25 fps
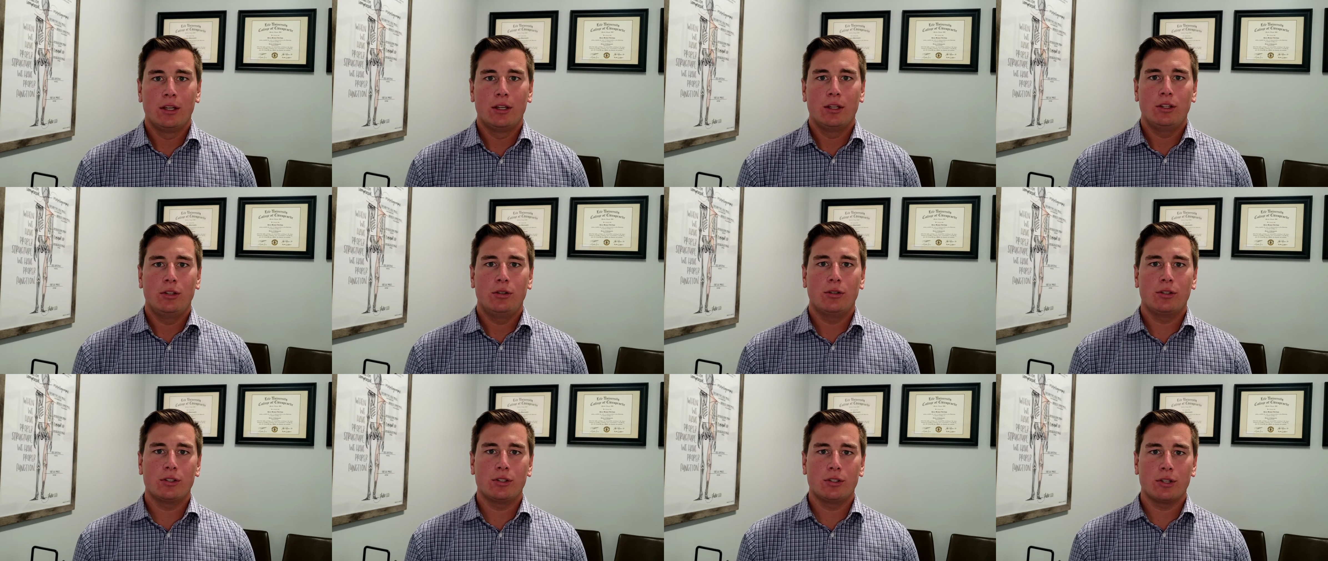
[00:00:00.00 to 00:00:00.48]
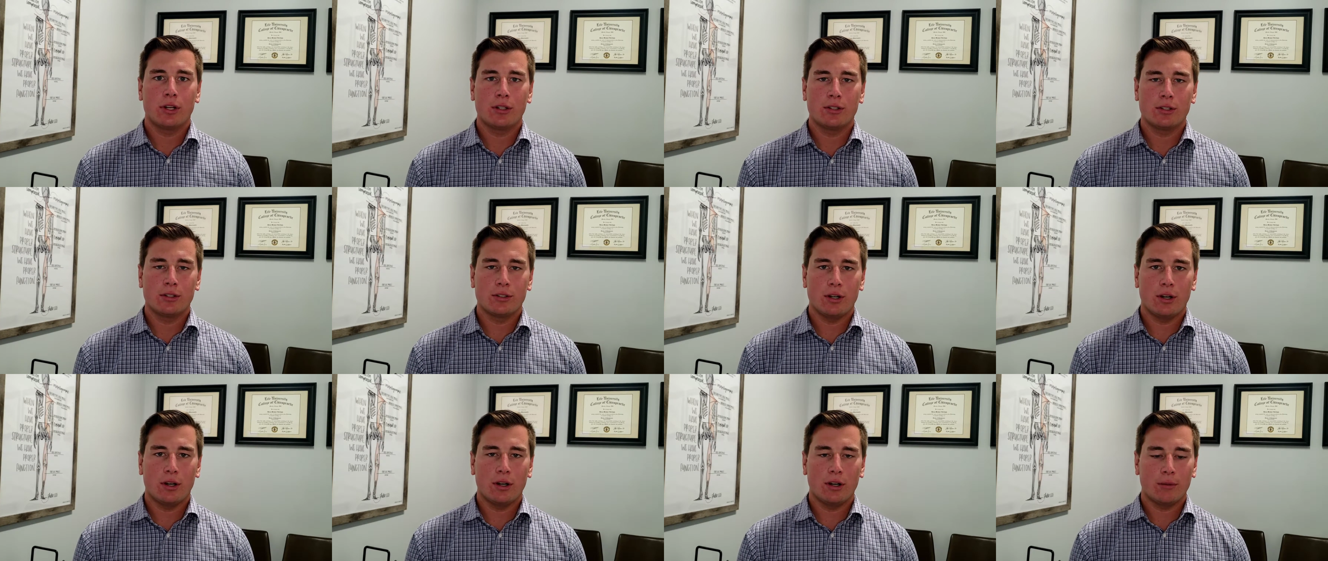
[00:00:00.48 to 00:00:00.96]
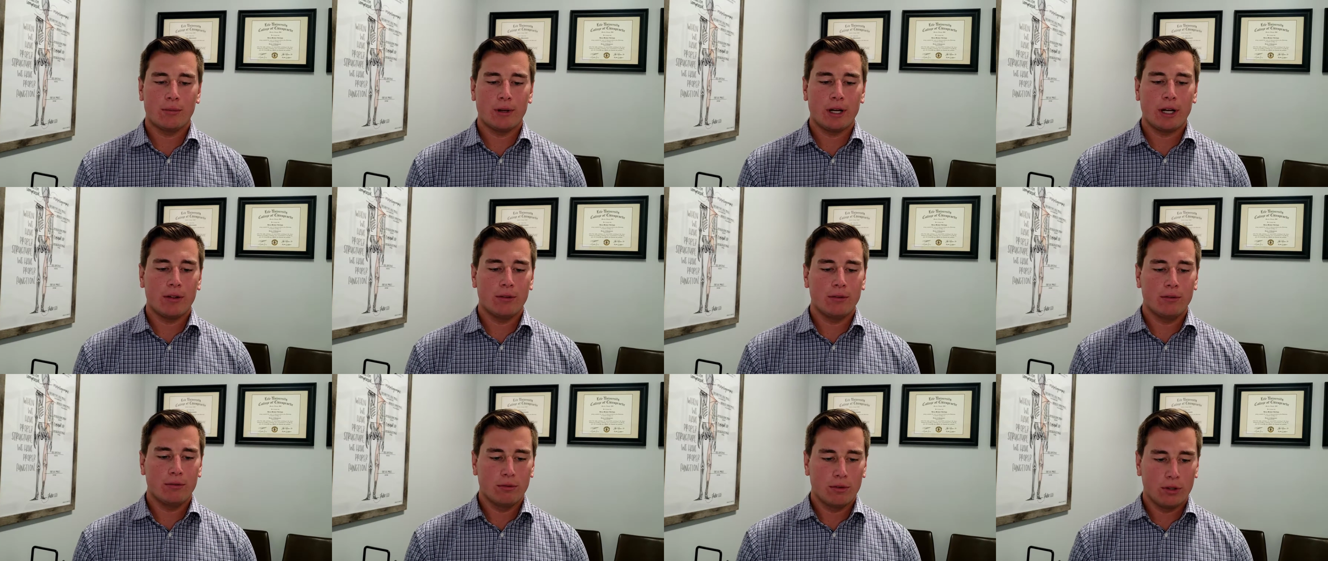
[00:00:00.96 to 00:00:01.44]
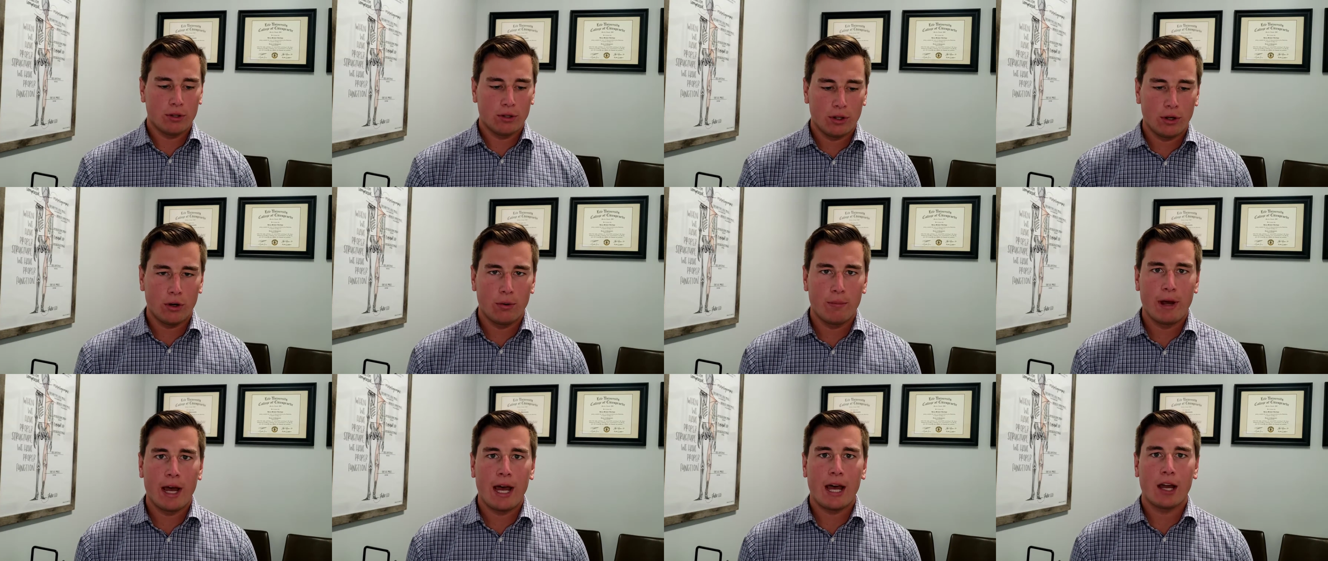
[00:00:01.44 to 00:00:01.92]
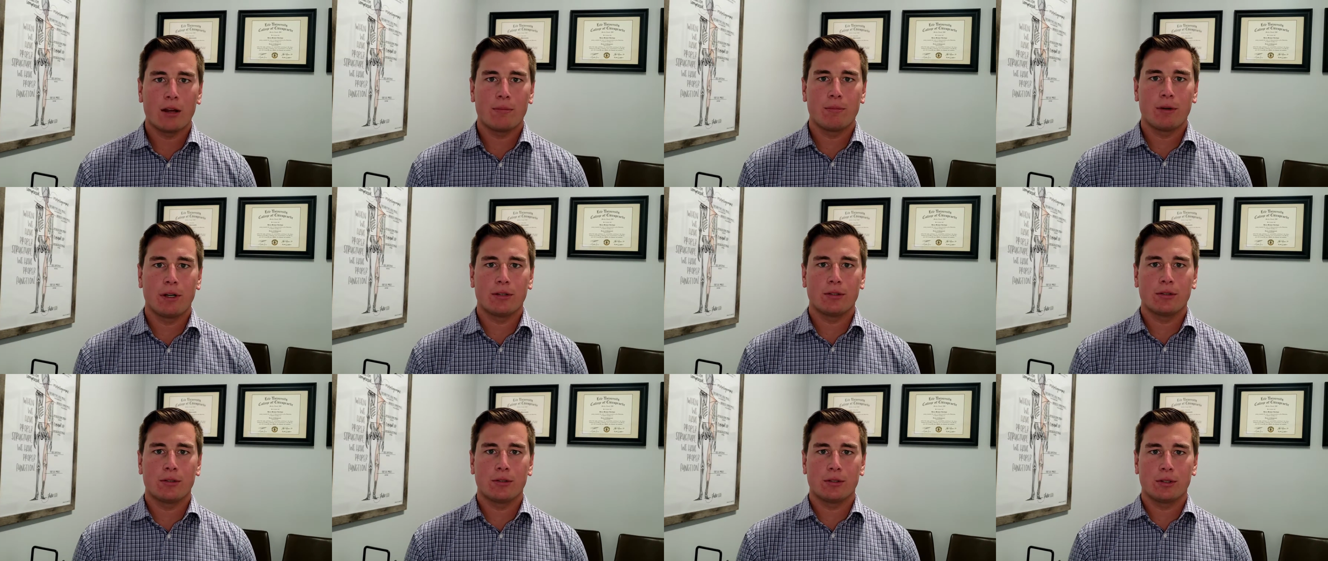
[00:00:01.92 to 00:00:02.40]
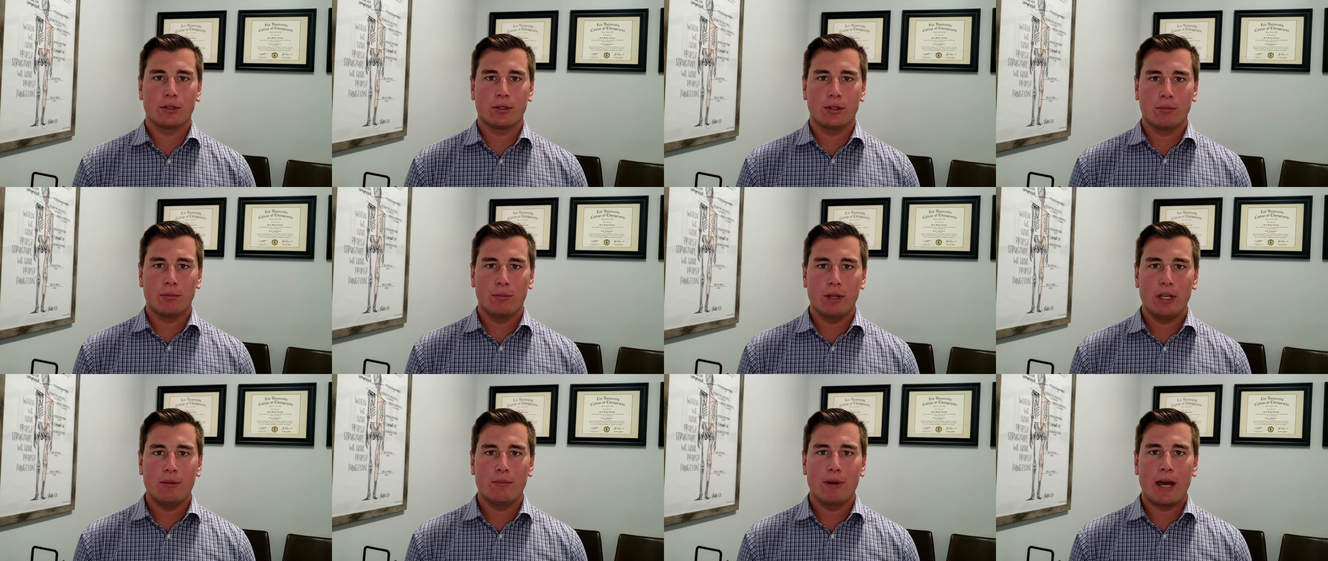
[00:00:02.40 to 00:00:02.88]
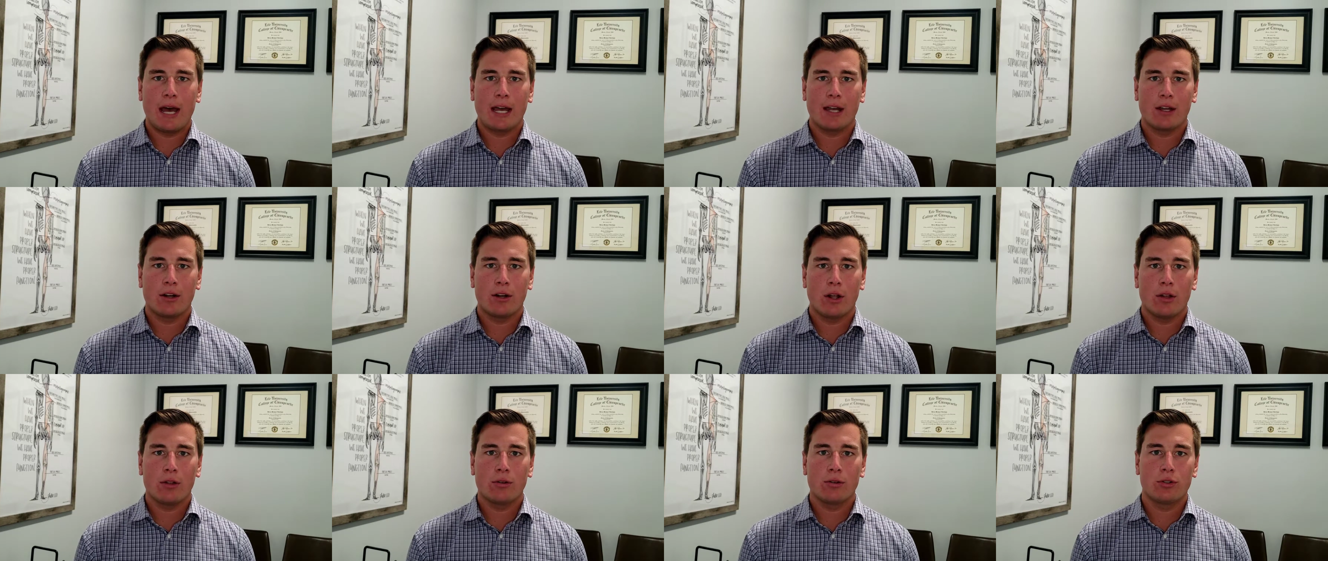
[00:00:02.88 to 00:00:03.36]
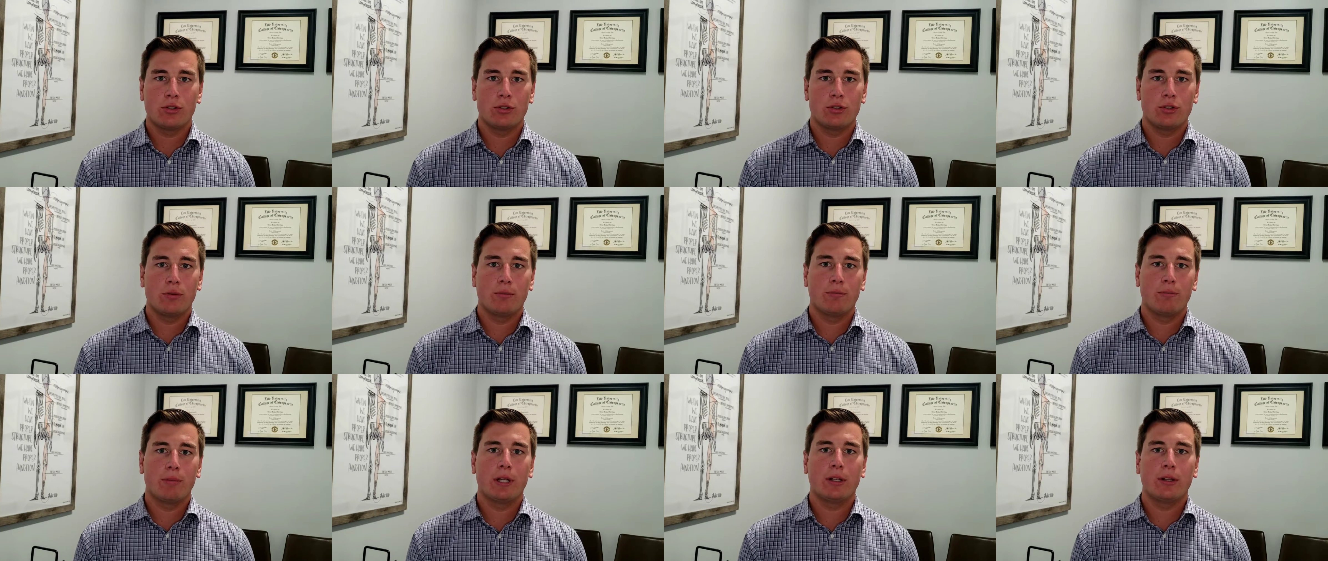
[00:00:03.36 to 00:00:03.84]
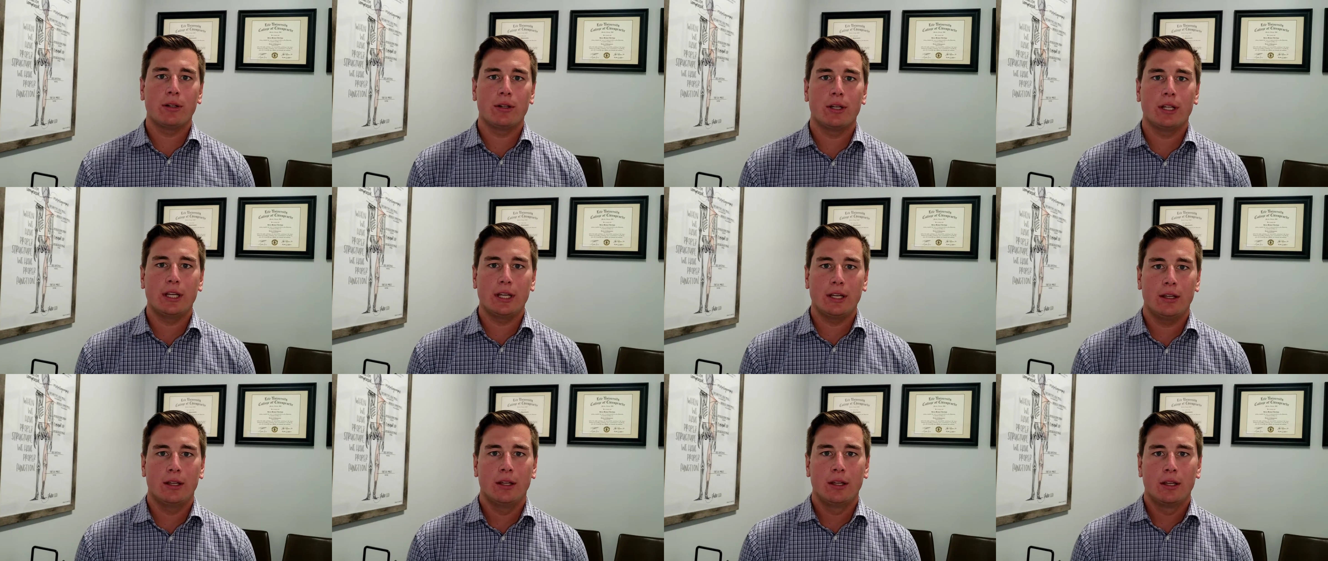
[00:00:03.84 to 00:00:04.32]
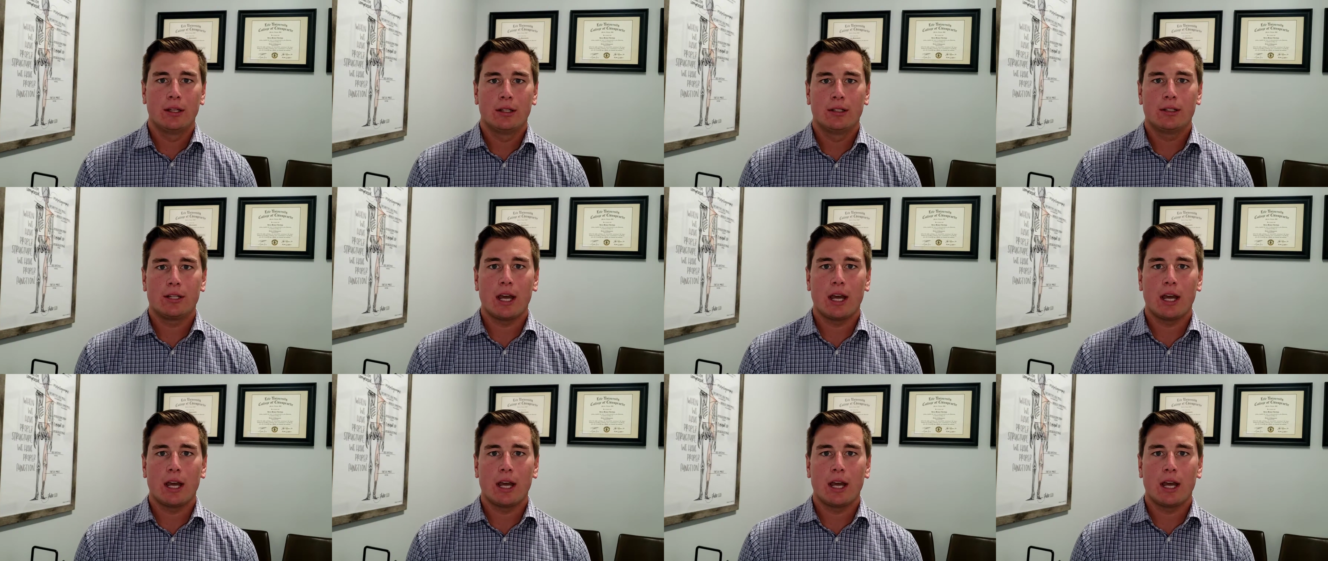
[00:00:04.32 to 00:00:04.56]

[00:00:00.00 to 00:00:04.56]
you can start to talk about the low back muscles and the mid back and all those stability